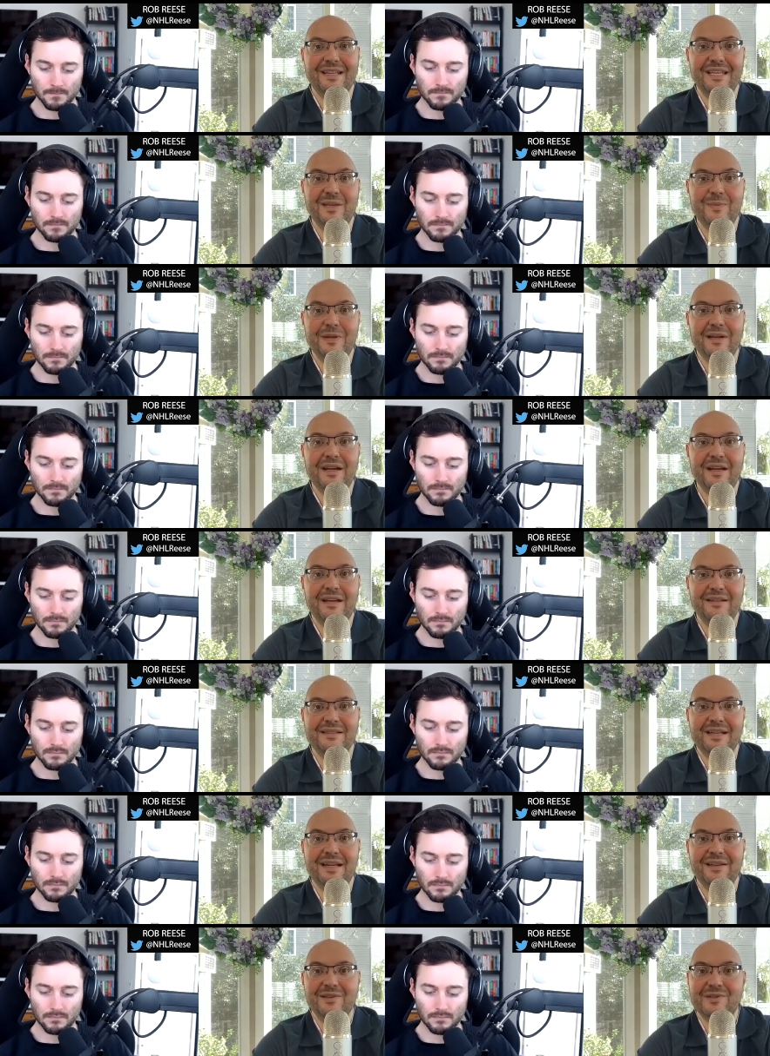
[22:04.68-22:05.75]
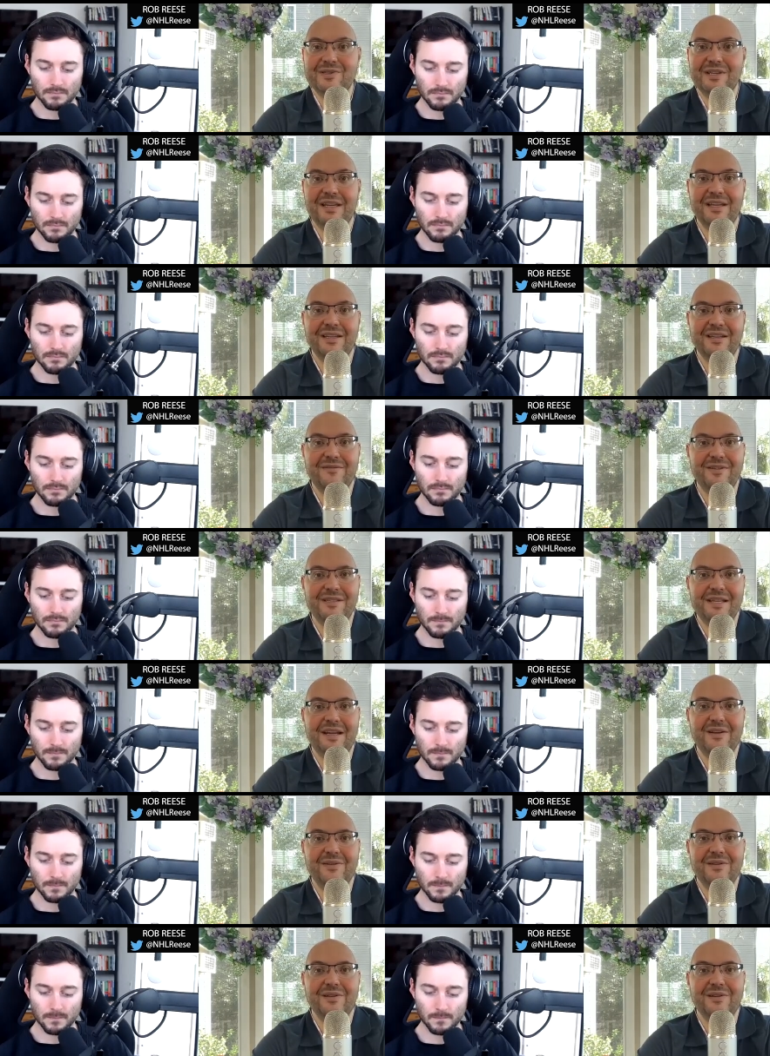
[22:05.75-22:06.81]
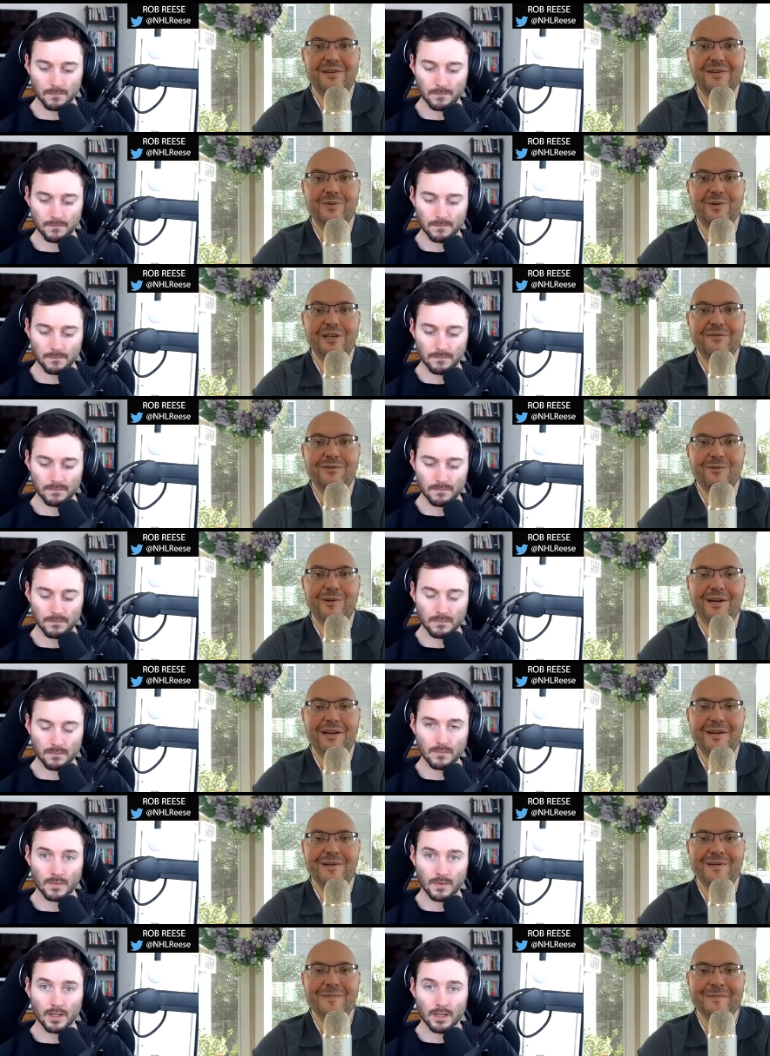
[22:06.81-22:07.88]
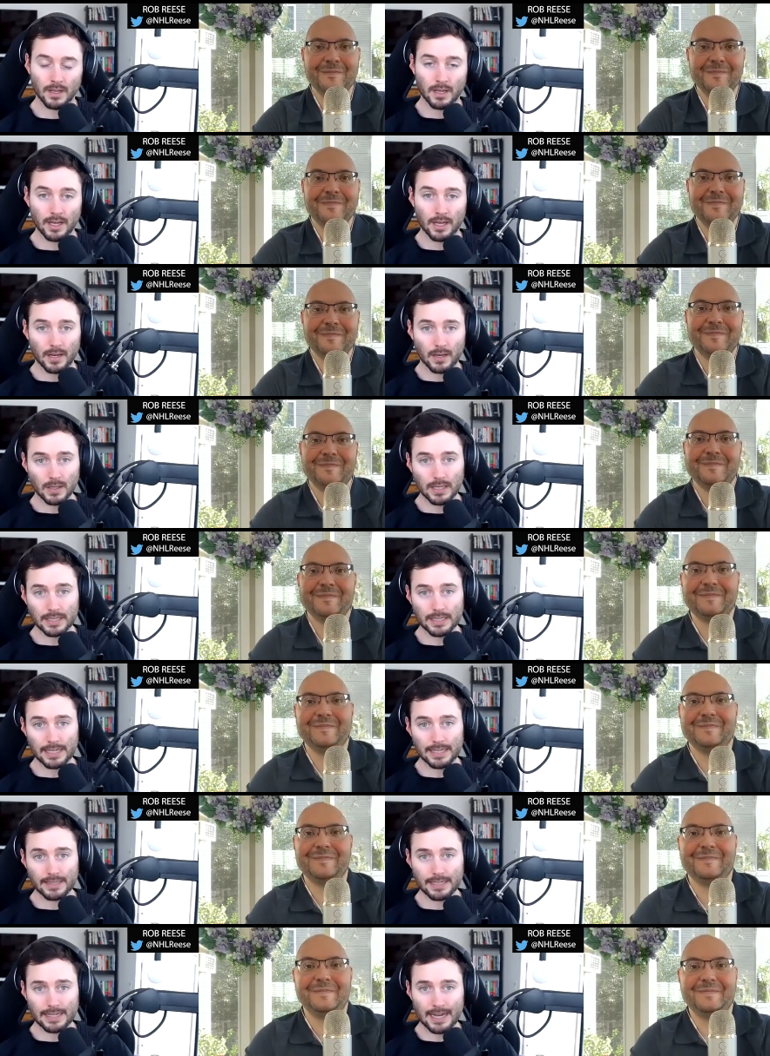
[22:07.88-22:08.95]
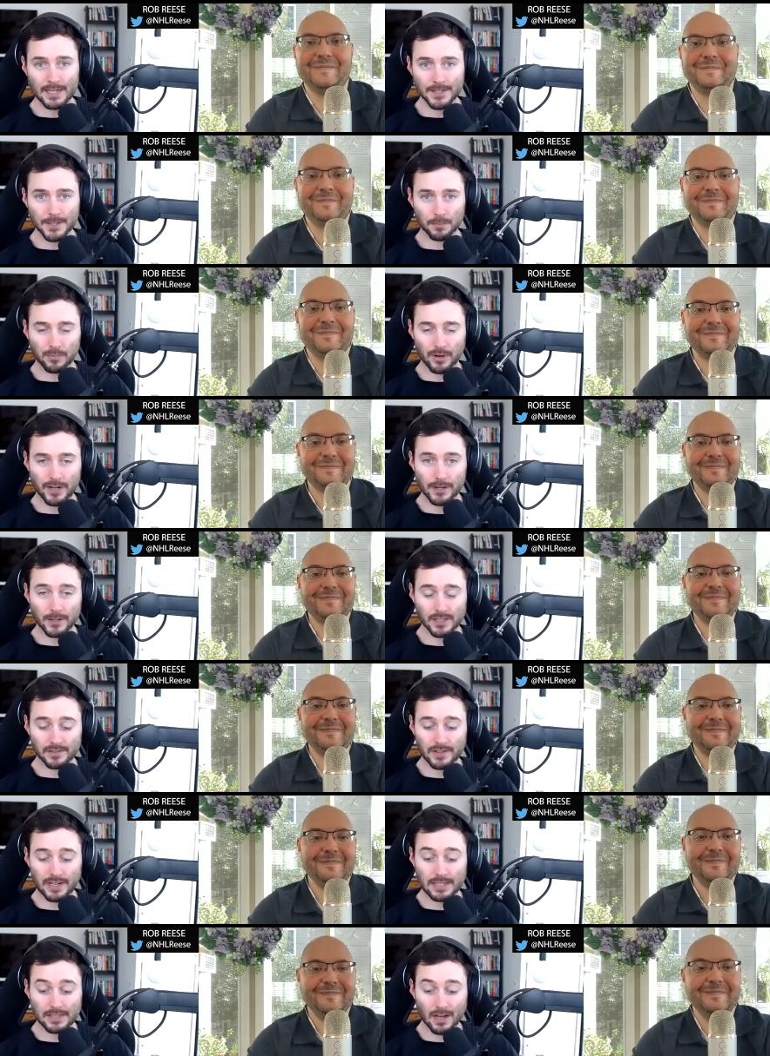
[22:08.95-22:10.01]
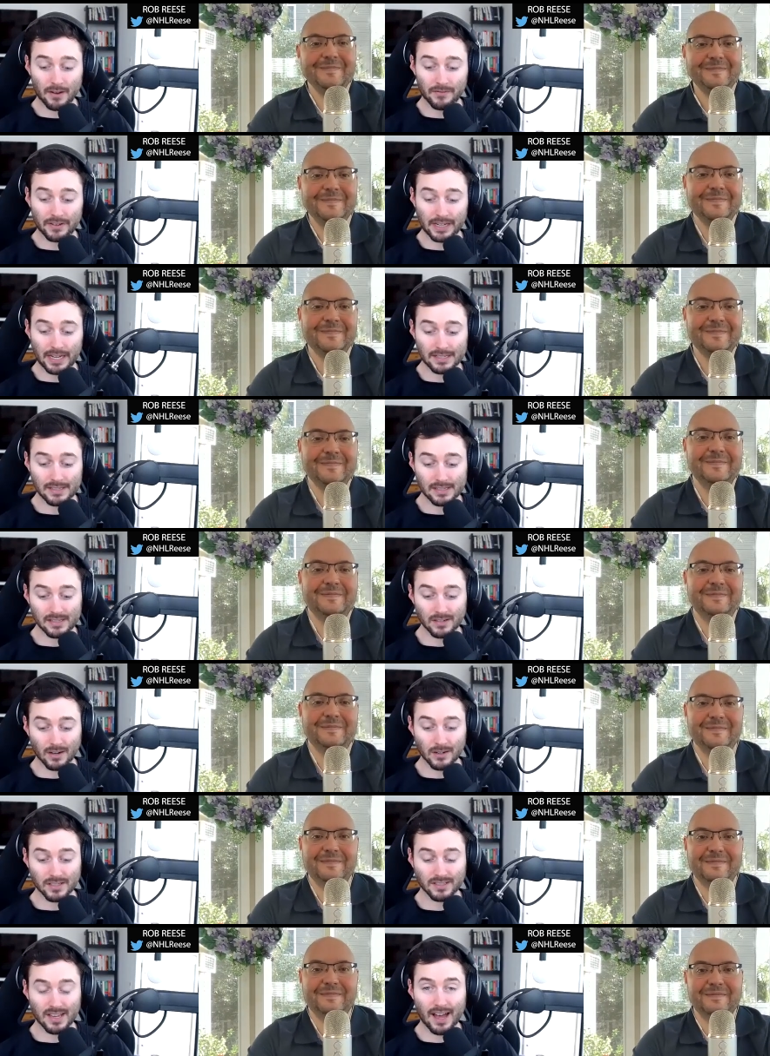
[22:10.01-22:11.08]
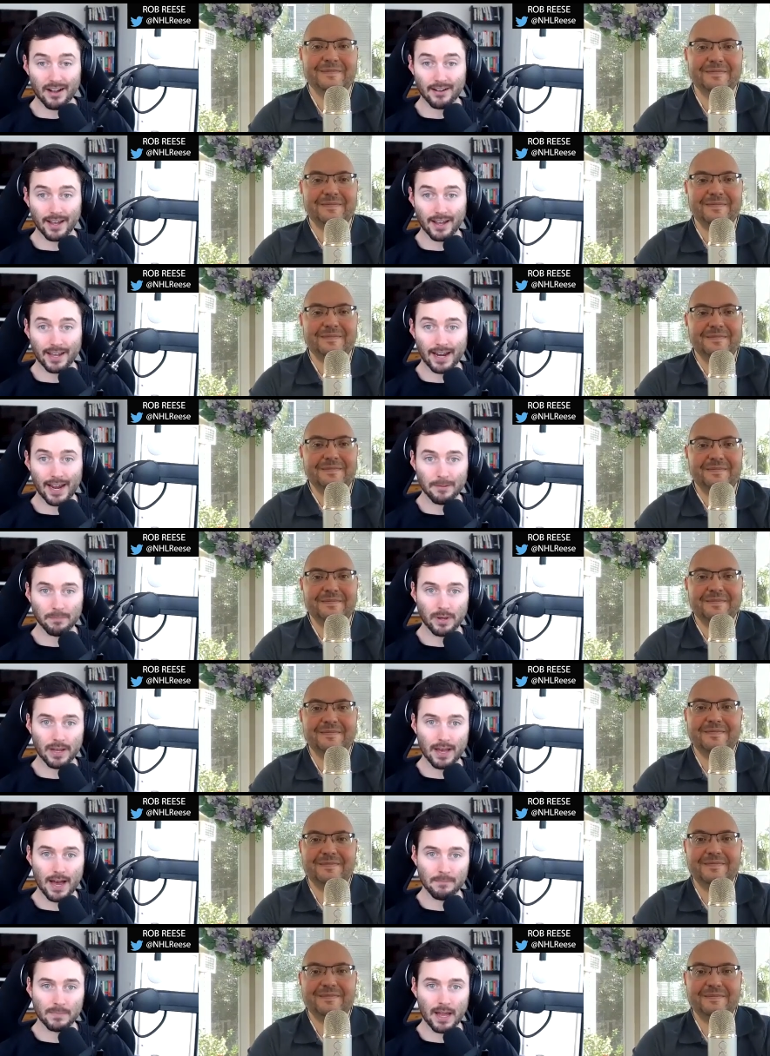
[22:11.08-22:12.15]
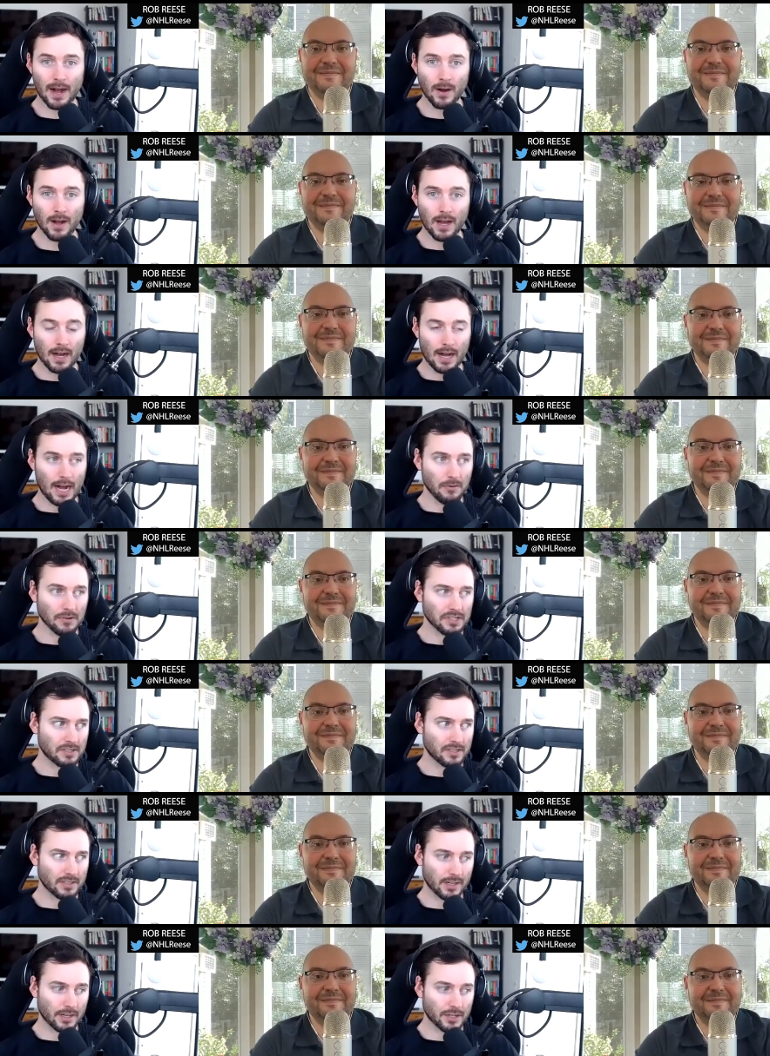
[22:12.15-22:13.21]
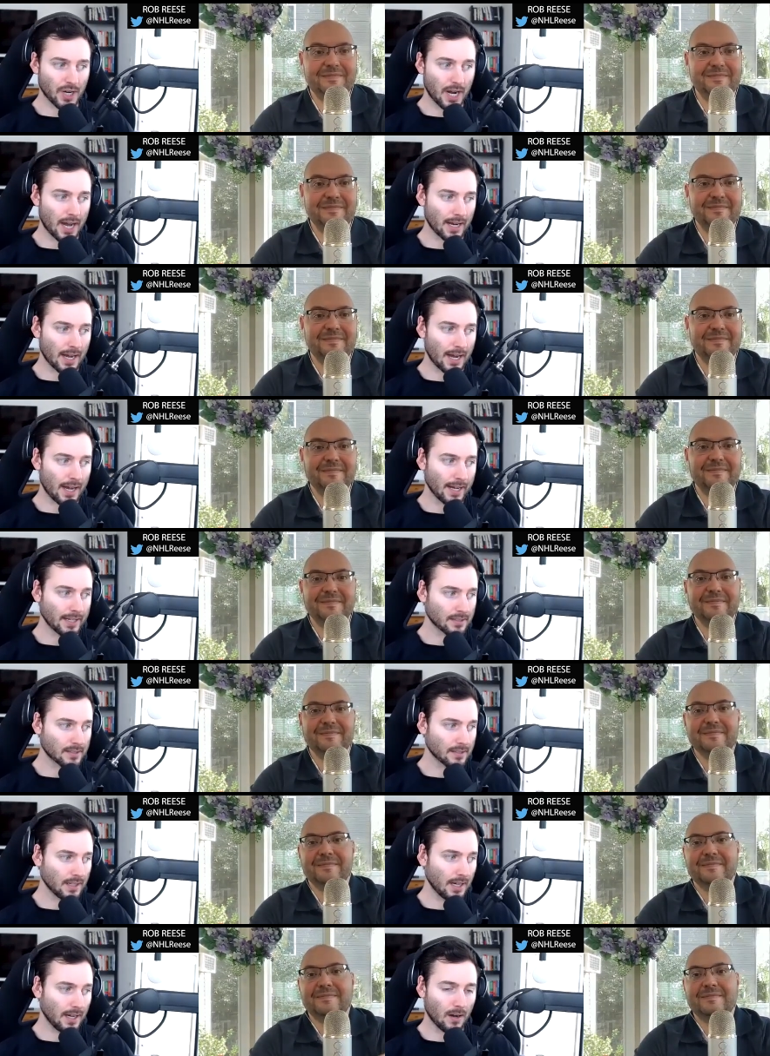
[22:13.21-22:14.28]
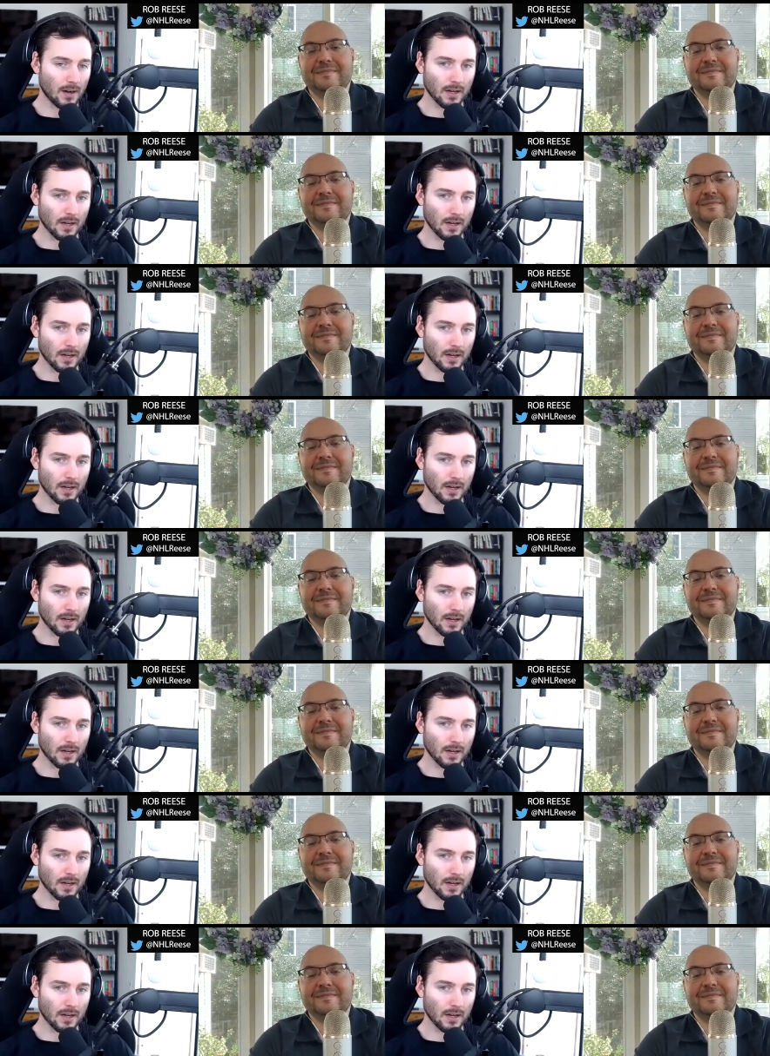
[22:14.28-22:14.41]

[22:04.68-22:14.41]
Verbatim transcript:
Speaker 1: keep an eye on Tyler Seguin if he's out there on the waiver wire.
Speaker 2: And, and the Nashville Predators face off against the Stars Saturday at 8 p.m. Now, I was listening to John Hynes uh,